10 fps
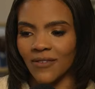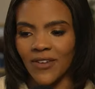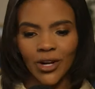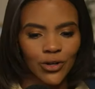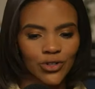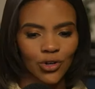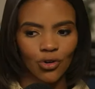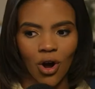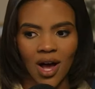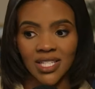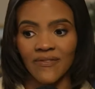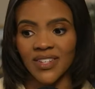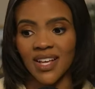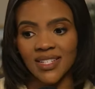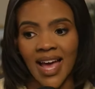Fingers crossed. If
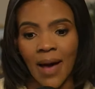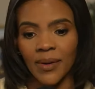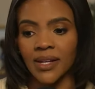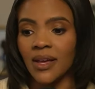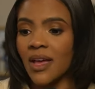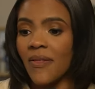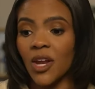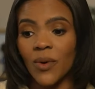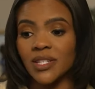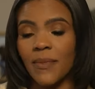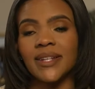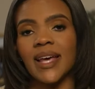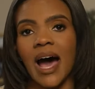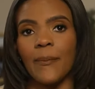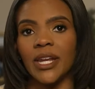it doesn't happen, then it wasn't meant
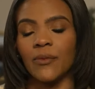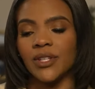to happen.